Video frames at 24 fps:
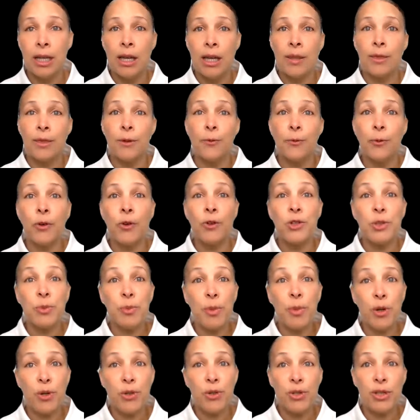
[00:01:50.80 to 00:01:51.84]
The first
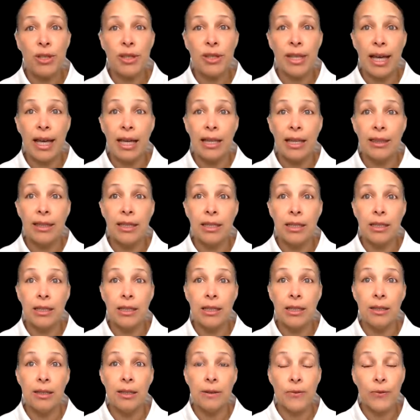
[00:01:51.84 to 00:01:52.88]
person that
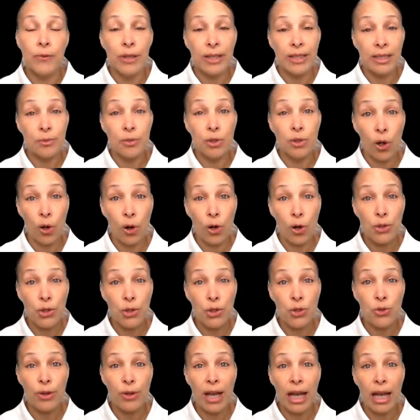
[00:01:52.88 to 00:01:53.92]
the victim talks
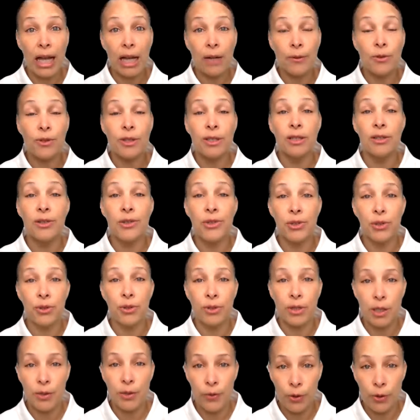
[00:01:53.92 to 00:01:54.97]
to after the assault
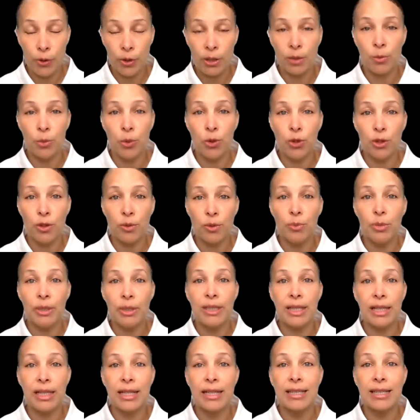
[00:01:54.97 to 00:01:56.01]
is very important
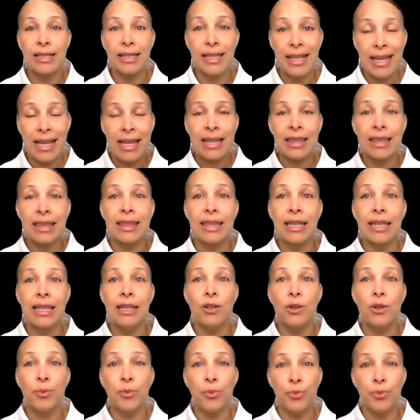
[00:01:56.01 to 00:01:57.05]
because they
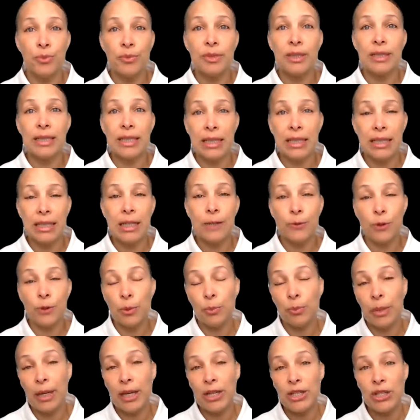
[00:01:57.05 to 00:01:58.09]
get
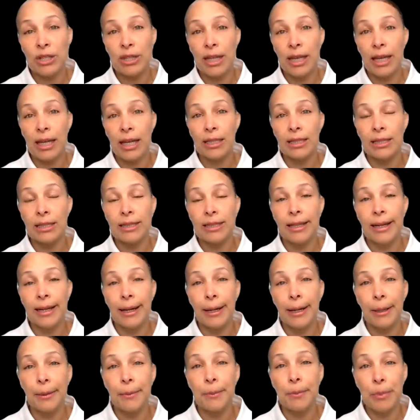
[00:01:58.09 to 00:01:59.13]
information that
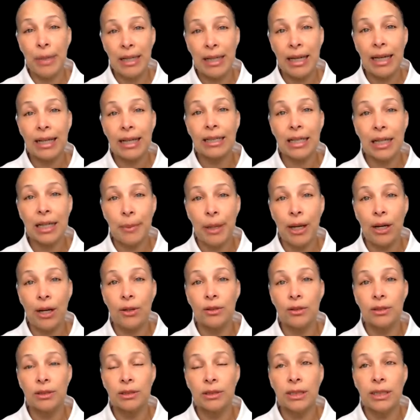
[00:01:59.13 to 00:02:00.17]
may not come out
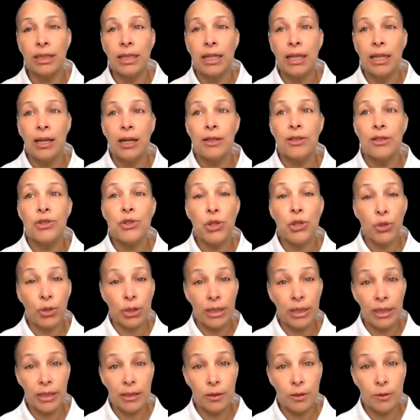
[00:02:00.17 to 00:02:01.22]
during an
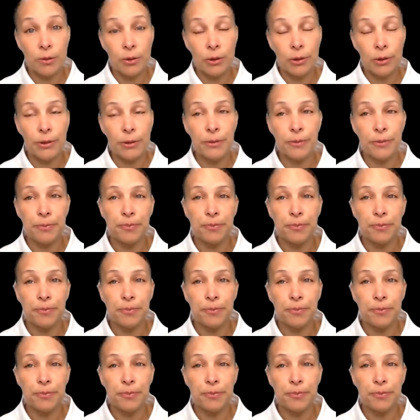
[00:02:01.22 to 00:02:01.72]
interview.